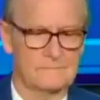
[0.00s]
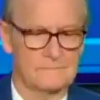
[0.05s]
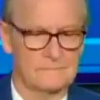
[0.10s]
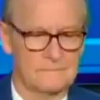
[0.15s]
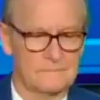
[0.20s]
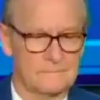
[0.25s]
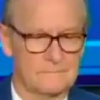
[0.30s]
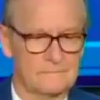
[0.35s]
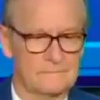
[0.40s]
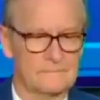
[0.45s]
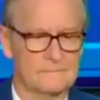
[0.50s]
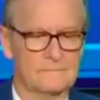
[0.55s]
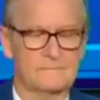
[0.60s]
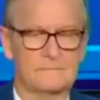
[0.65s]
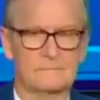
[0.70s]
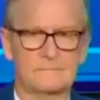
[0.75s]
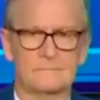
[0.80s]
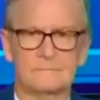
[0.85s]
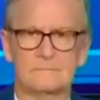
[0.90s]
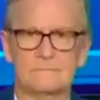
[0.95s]

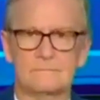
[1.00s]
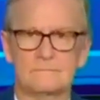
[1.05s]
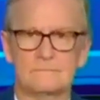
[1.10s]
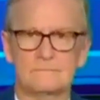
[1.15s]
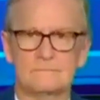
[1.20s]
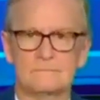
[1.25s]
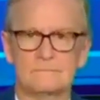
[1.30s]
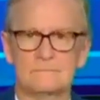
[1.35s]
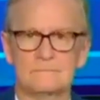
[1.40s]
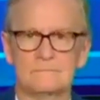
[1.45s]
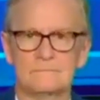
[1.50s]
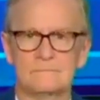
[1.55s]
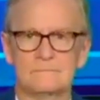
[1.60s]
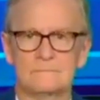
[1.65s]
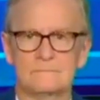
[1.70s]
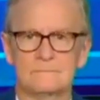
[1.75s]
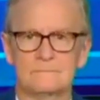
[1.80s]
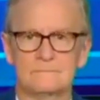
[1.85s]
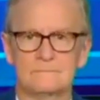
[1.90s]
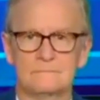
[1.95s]

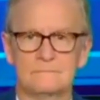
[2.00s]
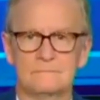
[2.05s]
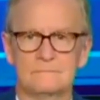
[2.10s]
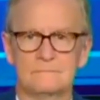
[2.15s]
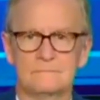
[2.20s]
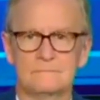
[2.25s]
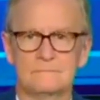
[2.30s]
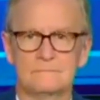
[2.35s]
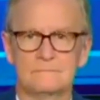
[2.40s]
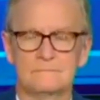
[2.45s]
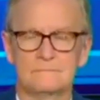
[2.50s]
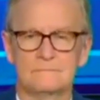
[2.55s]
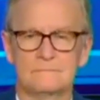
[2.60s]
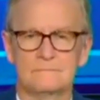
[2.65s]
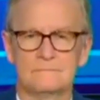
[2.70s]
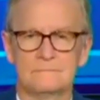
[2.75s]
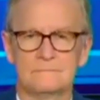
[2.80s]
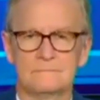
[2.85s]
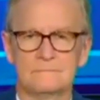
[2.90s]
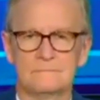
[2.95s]

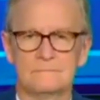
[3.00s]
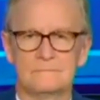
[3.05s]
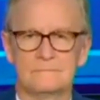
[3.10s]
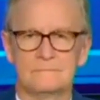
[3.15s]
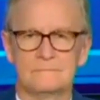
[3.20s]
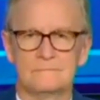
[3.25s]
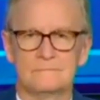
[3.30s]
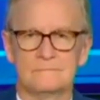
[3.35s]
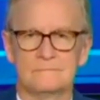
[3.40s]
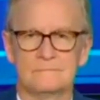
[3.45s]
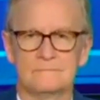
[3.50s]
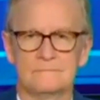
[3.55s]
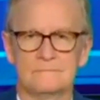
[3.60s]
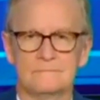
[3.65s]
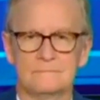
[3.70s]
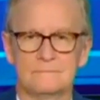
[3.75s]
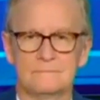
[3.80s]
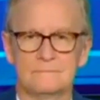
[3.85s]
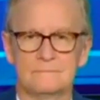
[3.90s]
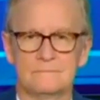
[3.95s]

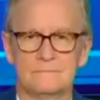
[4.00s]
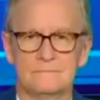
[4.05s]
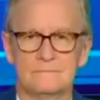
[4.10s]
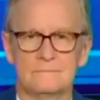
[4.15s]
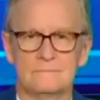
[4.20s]
This person isn't speaking.